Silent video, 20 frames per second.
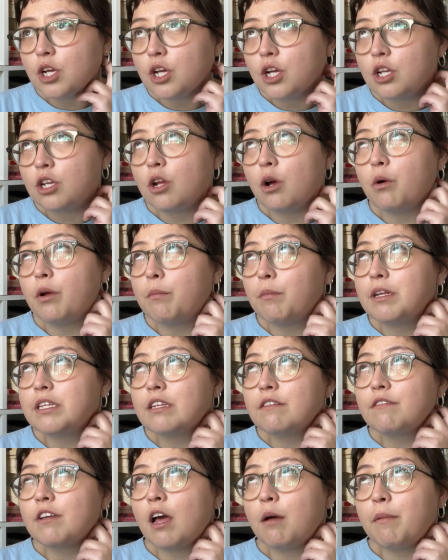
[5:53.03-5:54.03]
no, it must
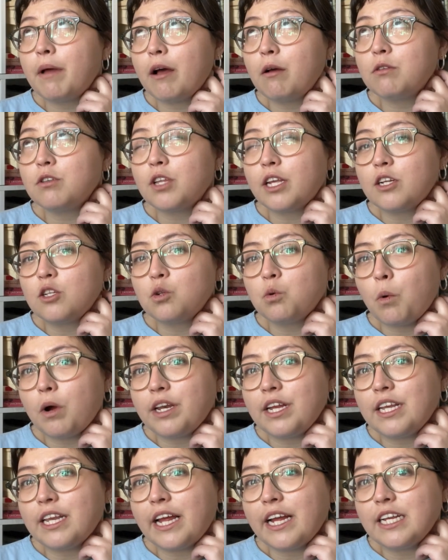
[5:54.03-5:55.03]
have come out in like
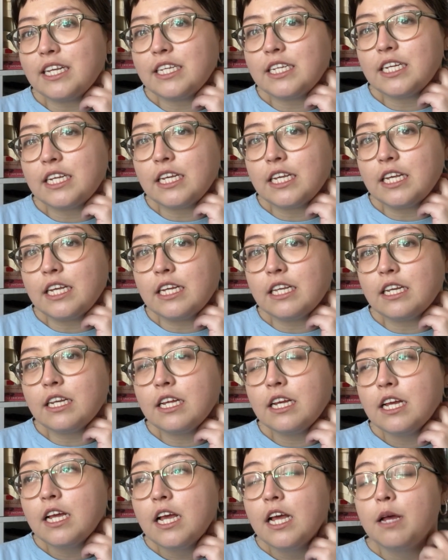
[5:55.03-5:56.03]
2019,
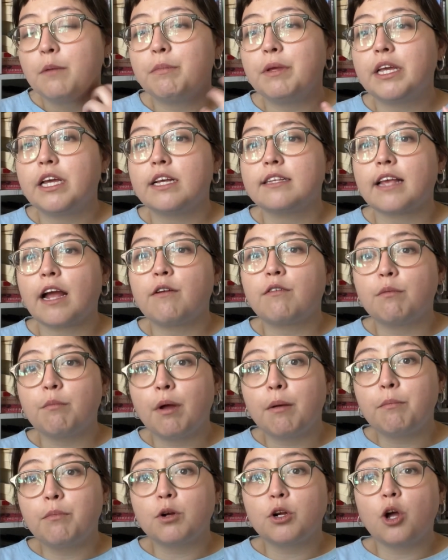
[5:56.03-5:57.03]
because I
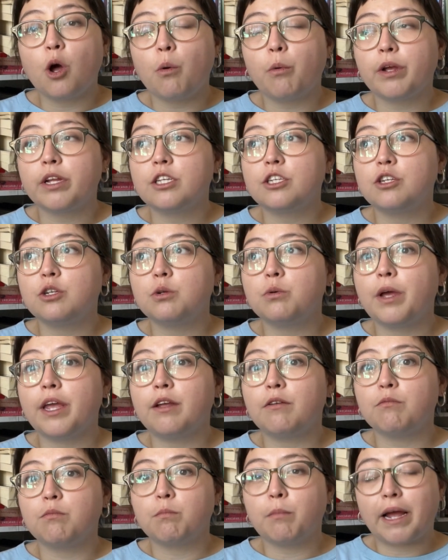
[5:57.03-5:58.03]
remember going
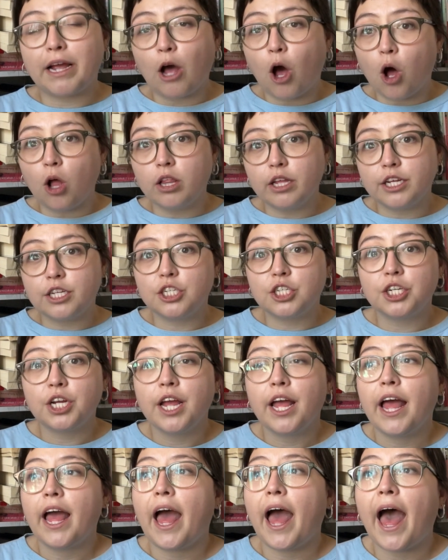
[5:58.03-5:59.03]
to my college
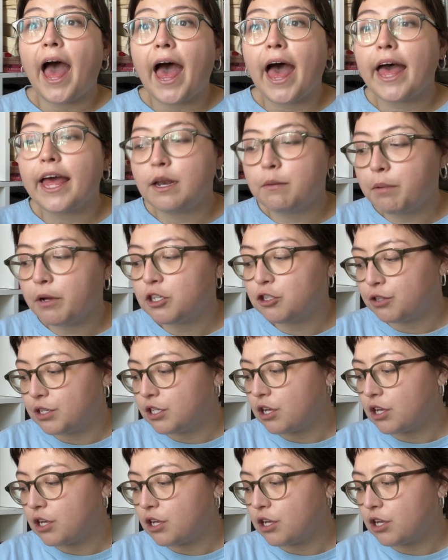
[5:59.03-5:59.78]
had Patrice